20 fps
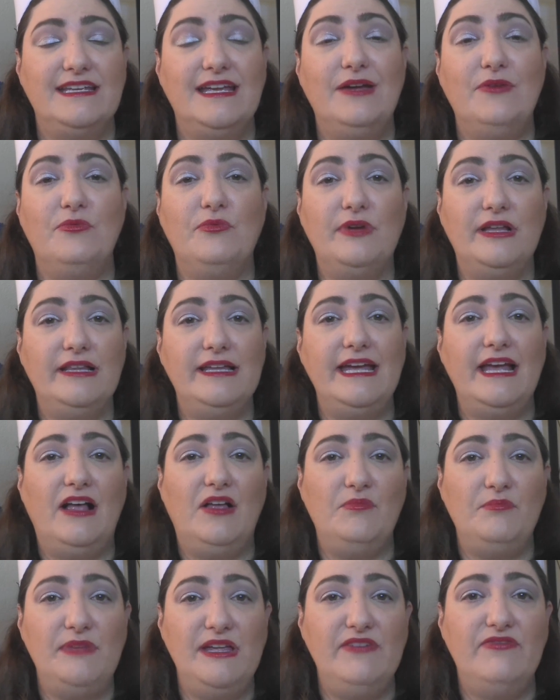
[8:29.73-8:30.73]
It really
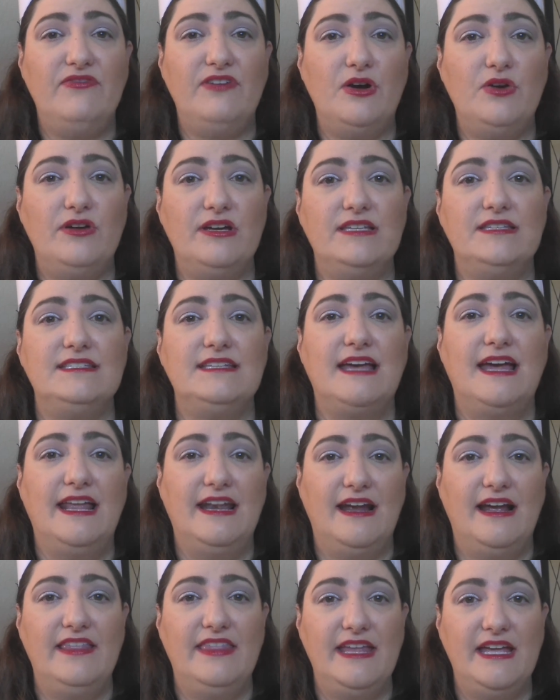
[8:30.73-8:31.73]
helped me focus, and
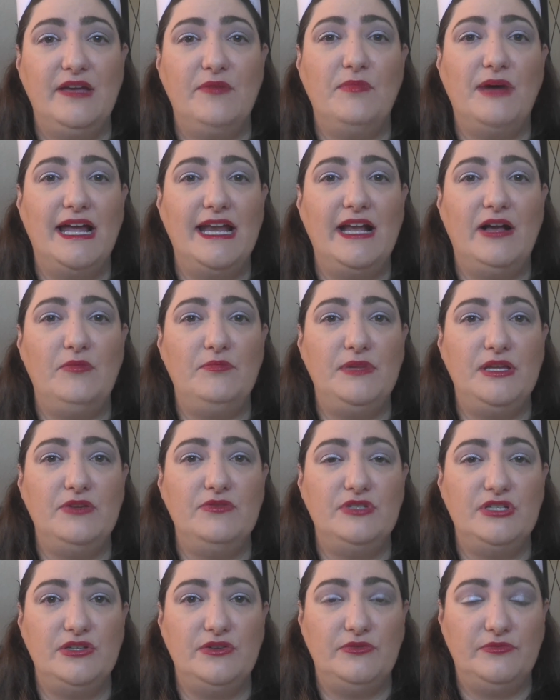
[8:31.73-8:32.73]
I think it might help you
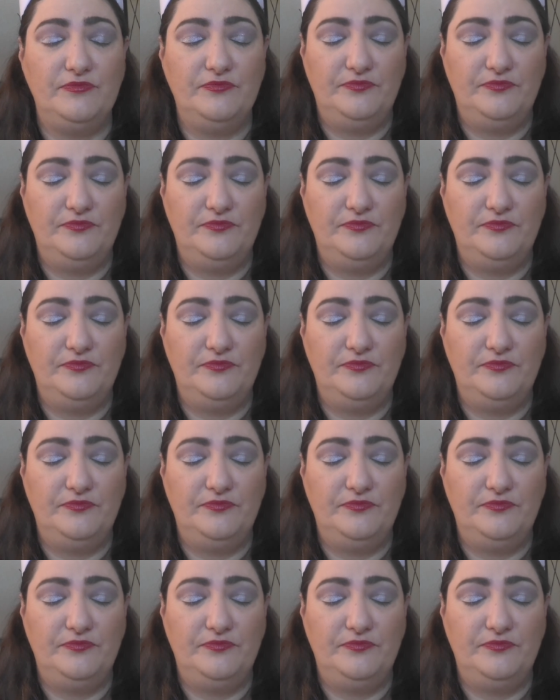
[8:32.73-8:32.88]
too.